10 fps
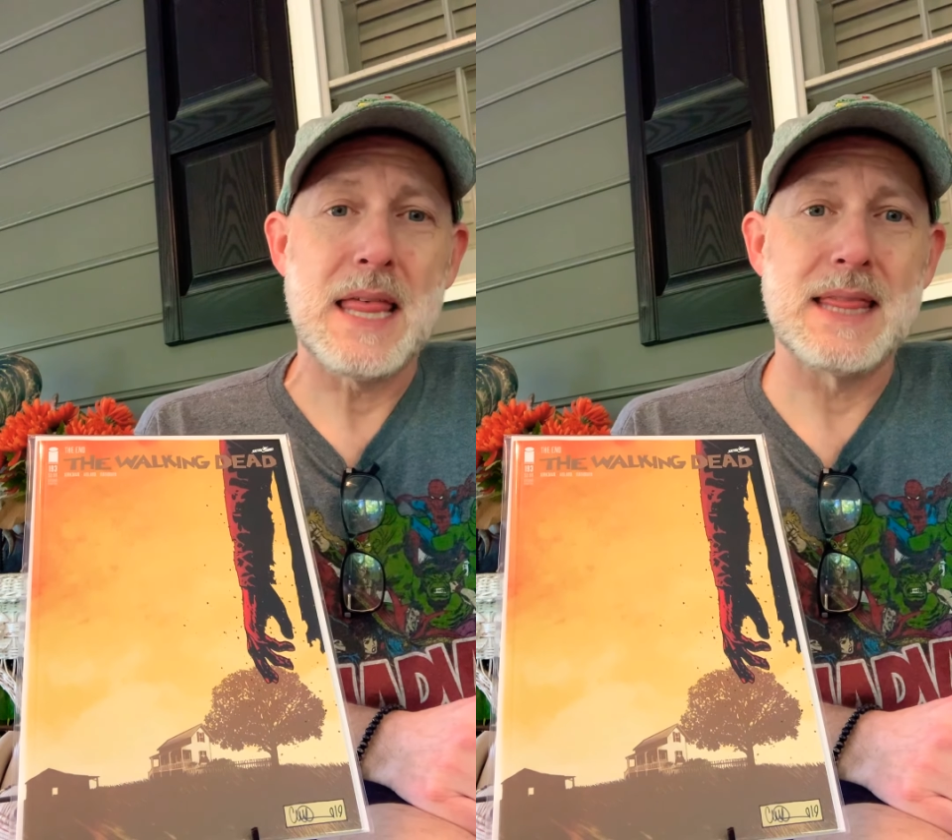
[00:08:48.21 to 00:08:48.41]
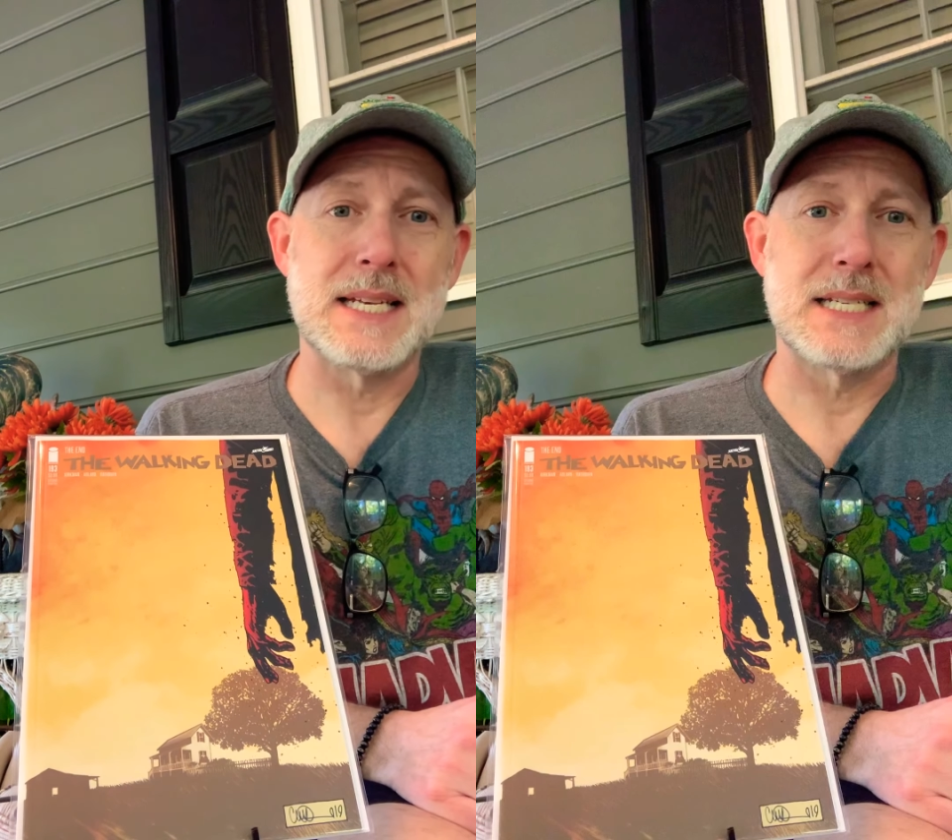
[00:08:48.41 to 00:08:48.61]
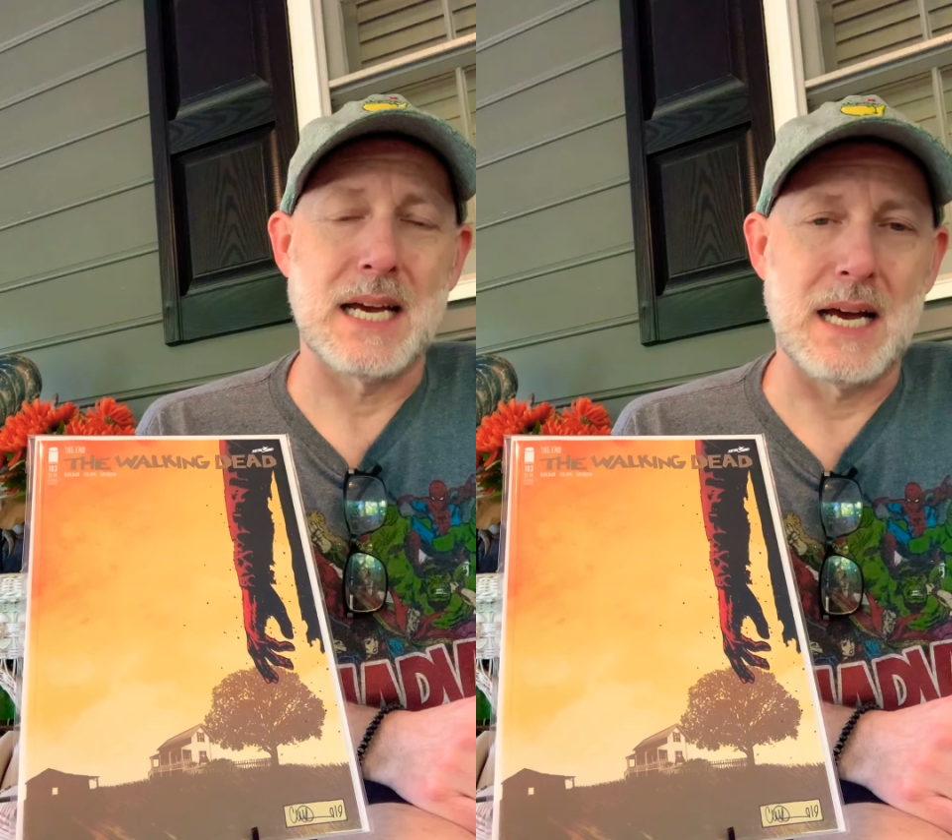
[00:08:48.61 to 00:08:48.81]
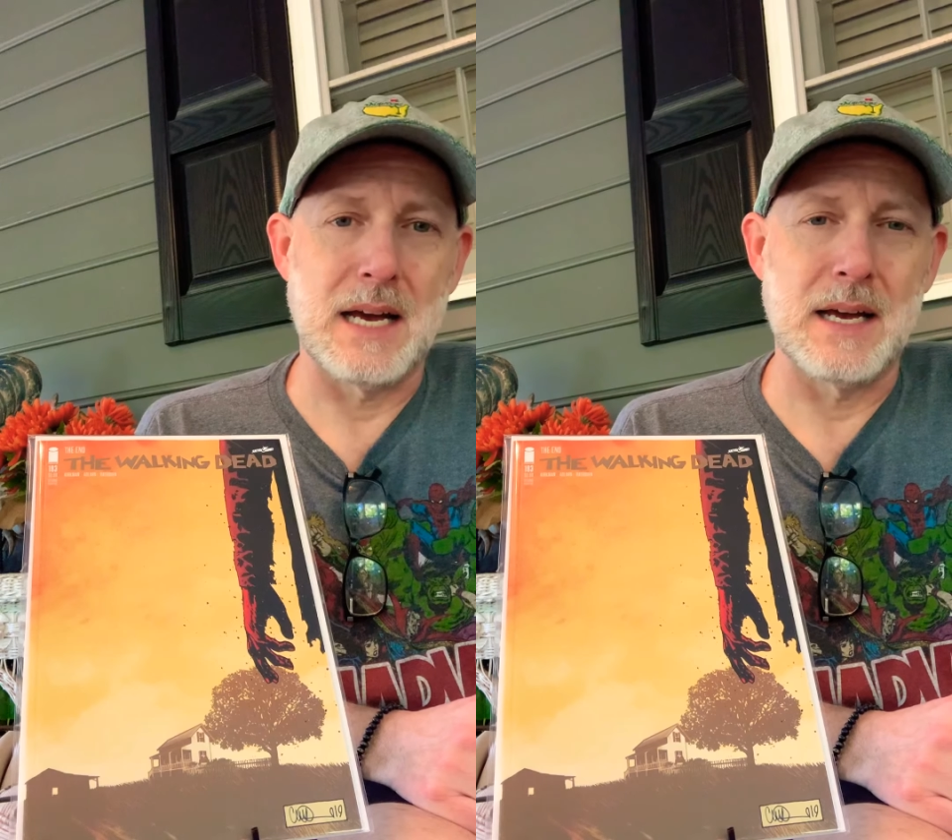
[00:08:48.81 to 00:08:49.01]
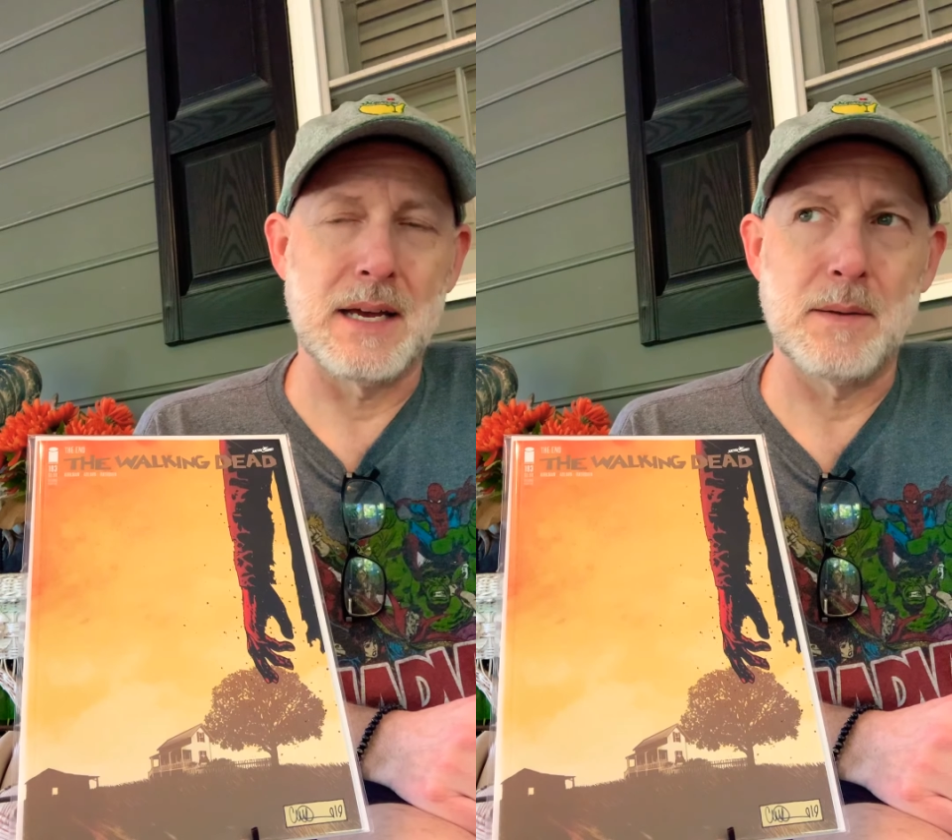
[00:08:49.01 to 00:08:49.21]
the
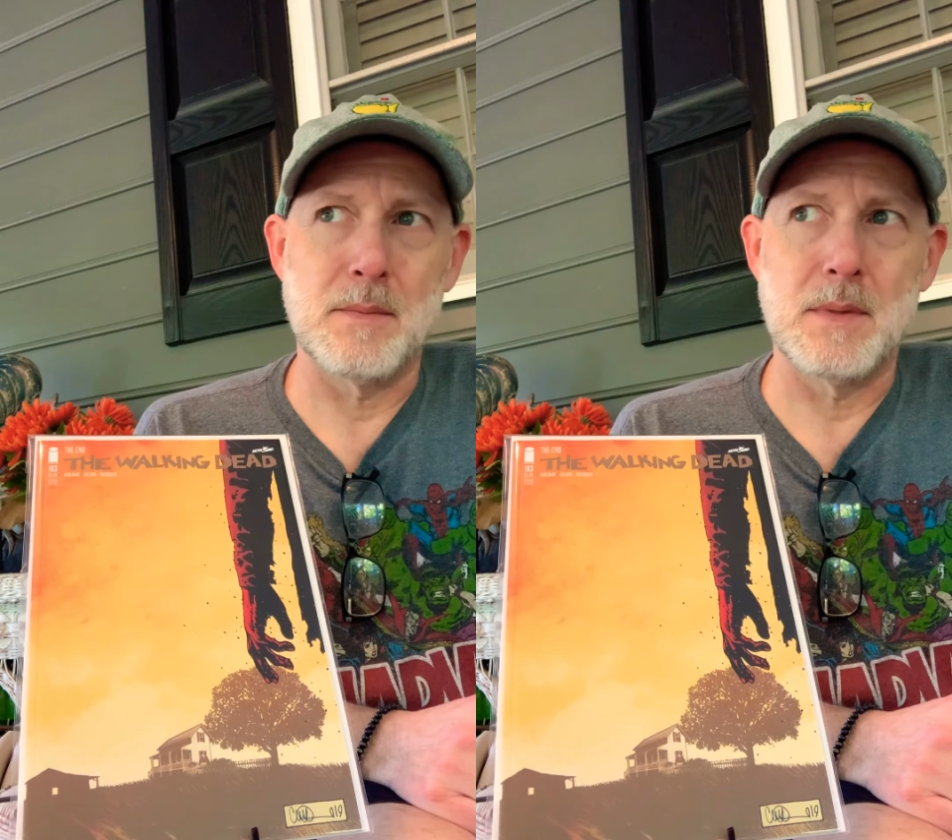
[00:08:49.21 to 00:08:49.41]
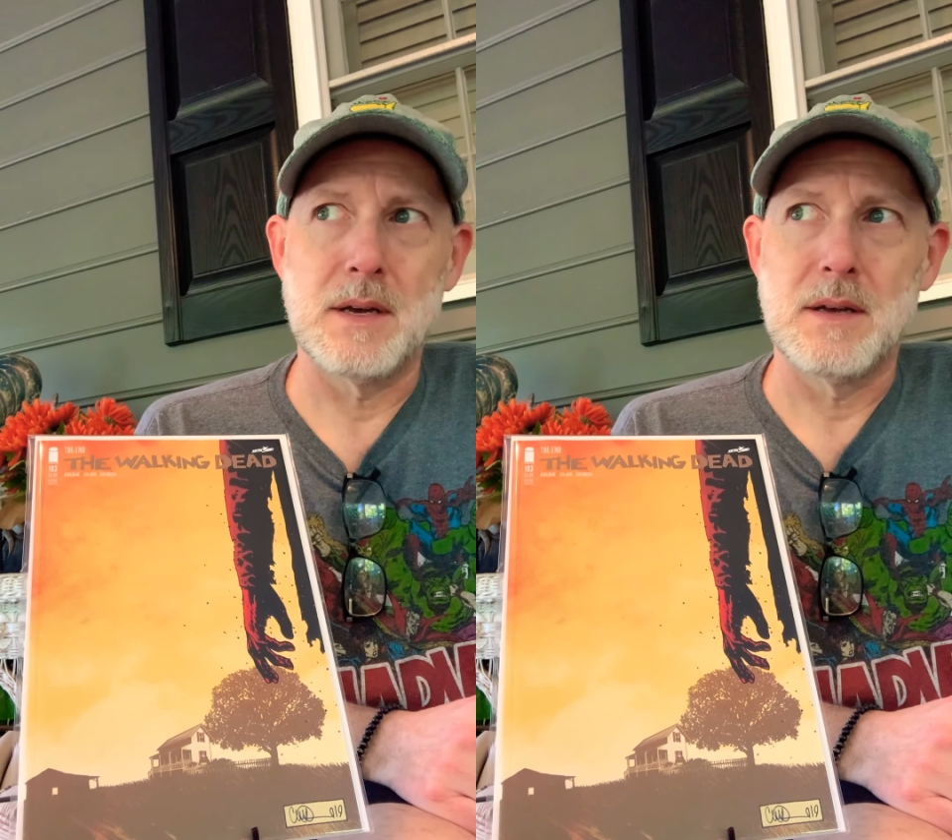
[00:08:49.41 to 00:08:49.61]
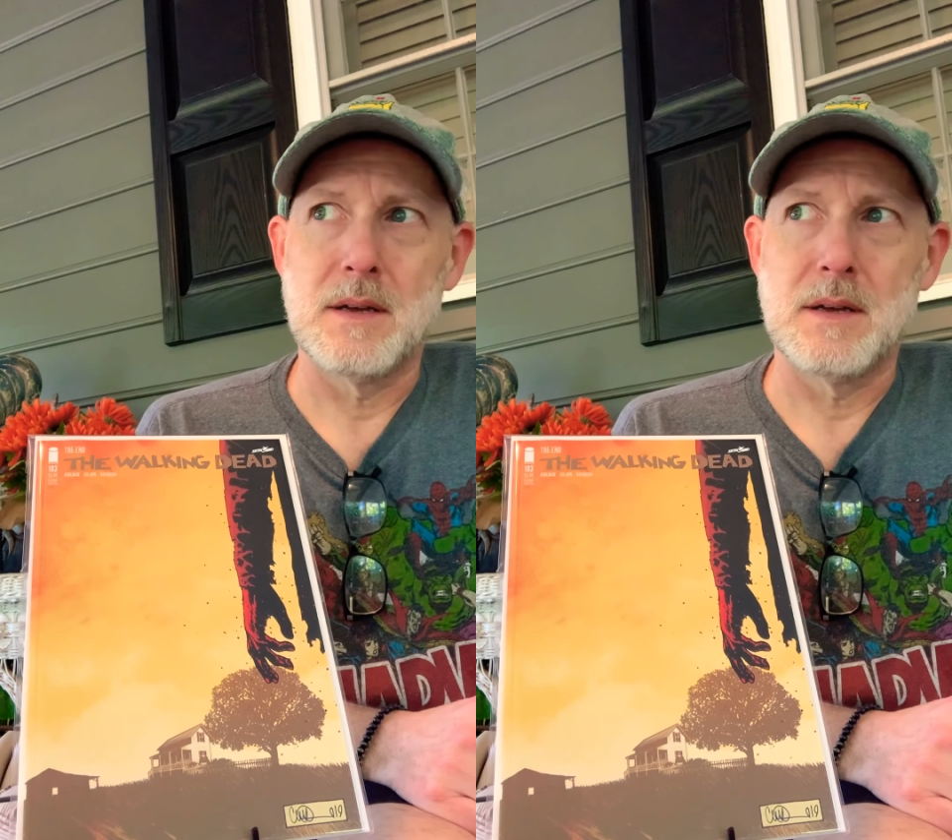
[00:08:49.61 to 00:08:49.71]
time